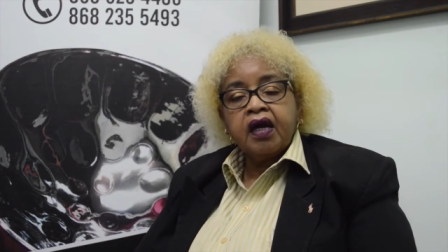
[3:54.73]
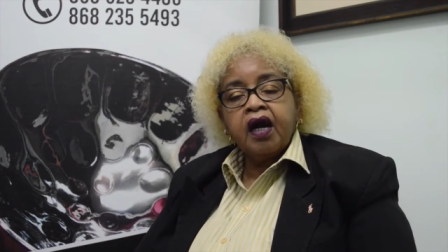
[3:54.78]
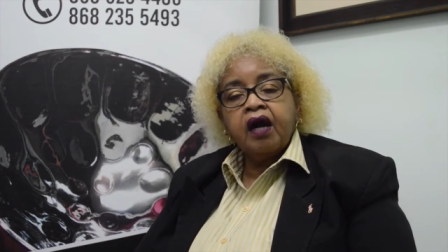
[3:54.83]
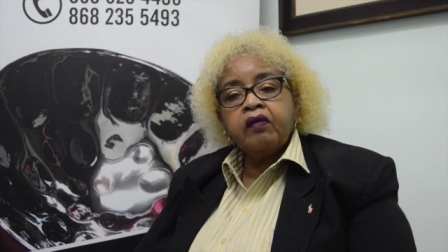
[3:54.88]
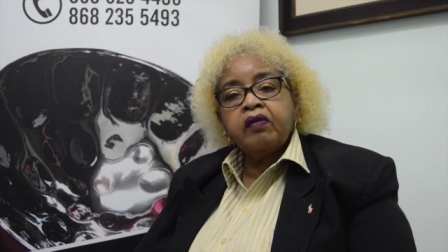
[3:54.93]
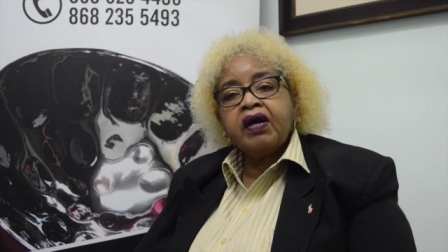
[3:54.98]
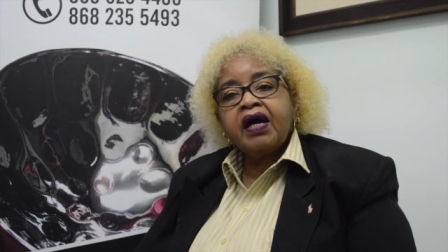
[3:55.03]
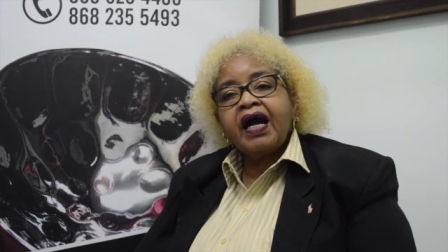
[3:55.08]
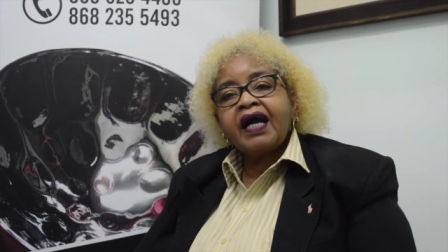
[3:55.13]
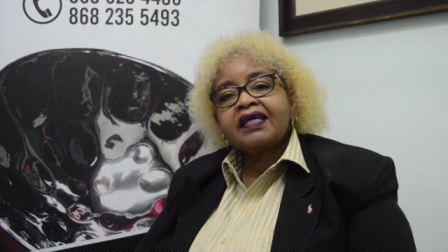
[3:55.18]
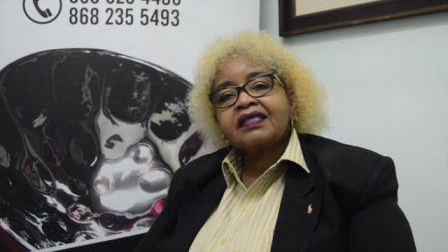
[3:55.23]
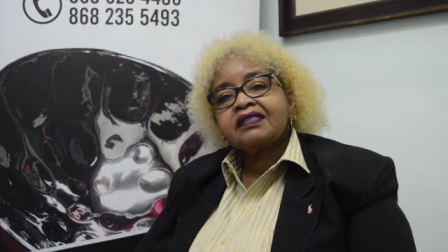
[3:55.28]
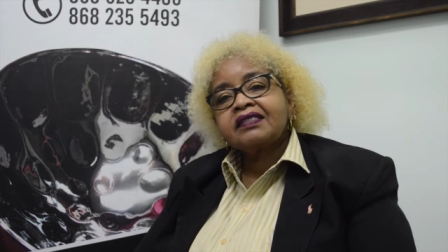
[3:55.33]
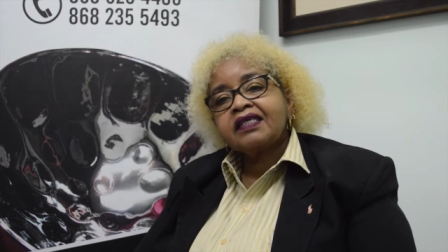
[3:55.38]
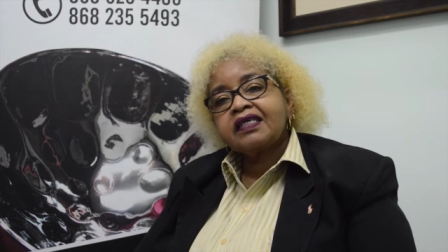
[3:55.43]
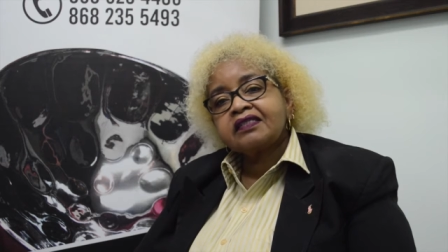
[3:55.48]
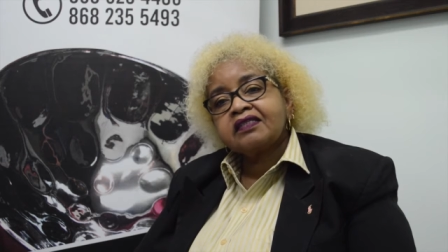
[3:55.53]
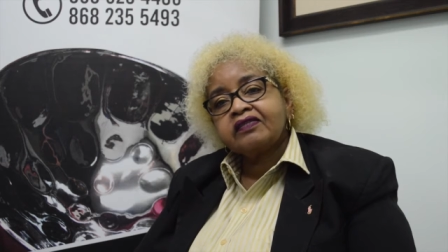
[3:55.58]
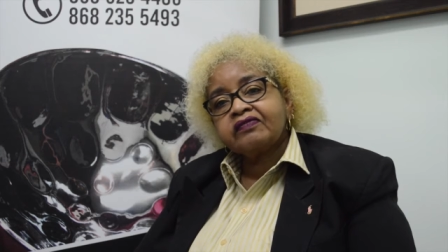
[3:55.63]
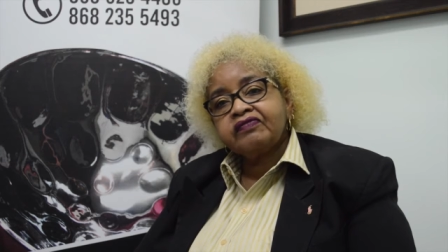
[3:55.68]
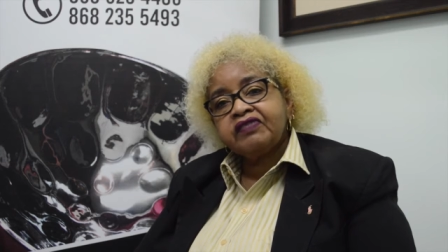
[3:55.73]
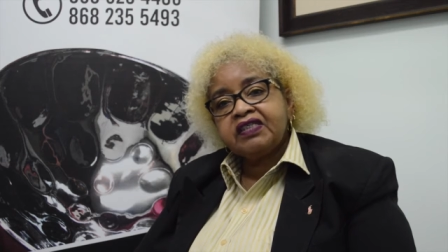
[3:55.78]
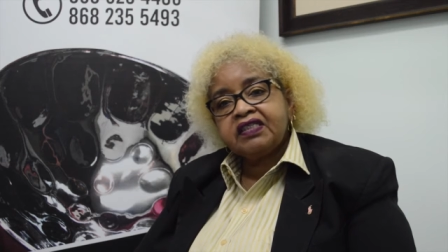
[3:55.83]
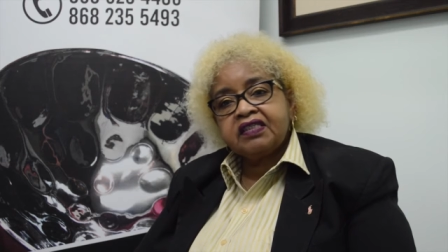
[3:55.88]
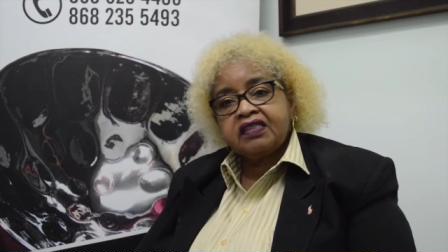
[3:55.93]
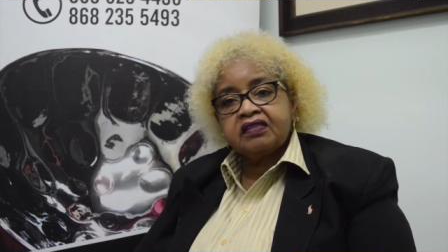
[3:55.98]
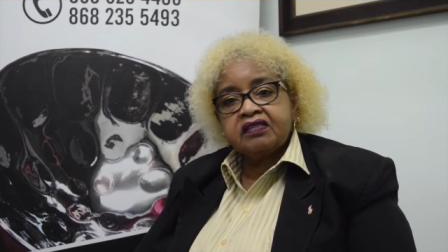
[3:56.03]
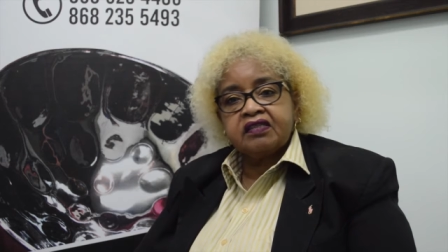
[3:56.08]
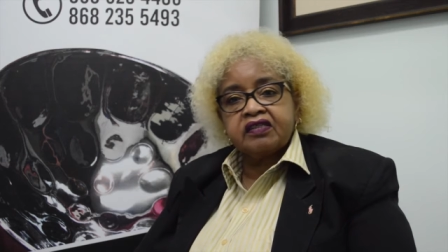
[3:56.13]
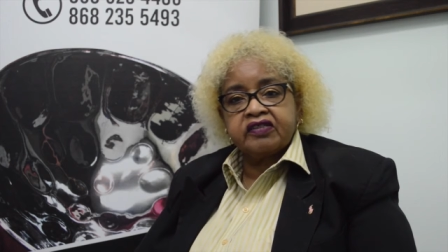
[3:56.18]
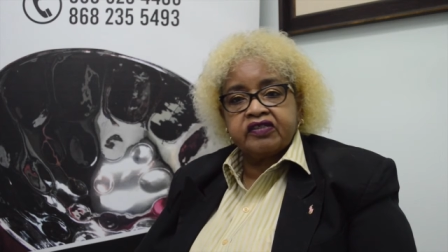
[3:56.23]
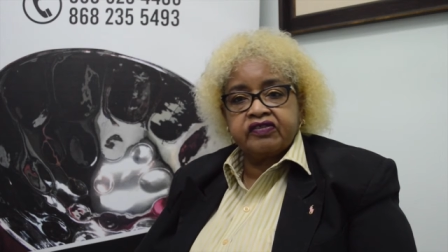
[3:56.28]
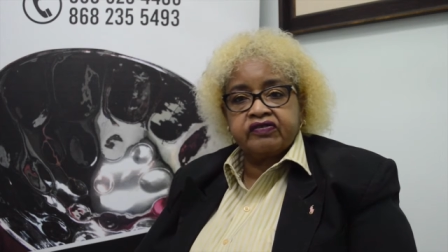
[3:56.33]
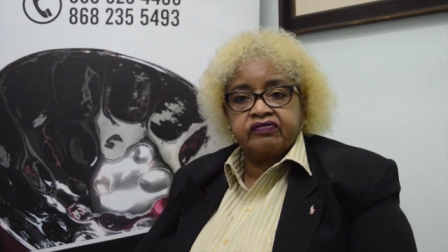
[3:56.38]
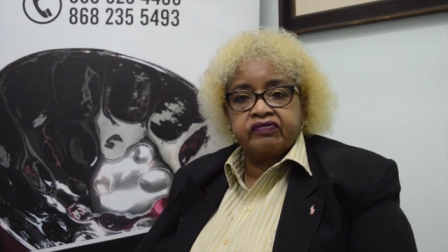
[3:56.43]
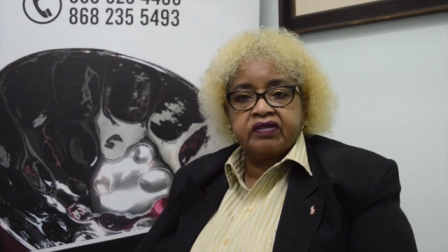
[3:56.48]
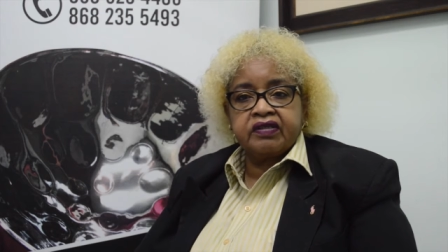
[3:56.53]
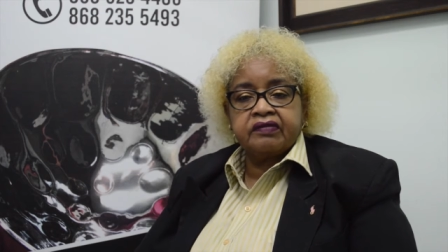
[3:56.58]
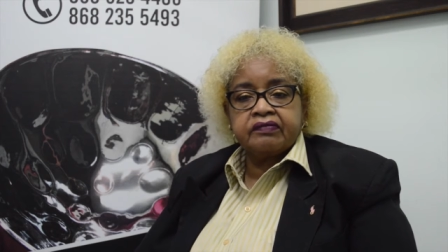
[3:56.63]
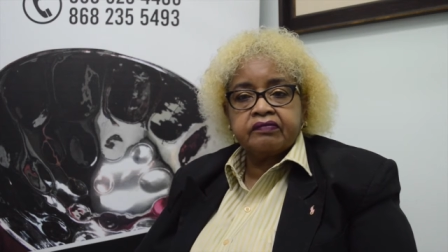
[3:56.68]
Our accessories
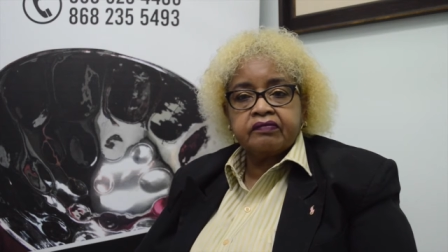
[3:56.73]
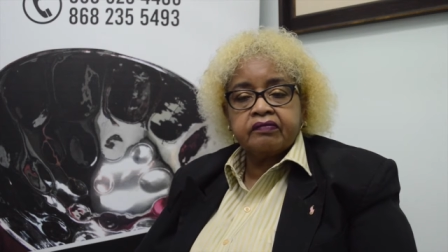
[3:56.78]
industry.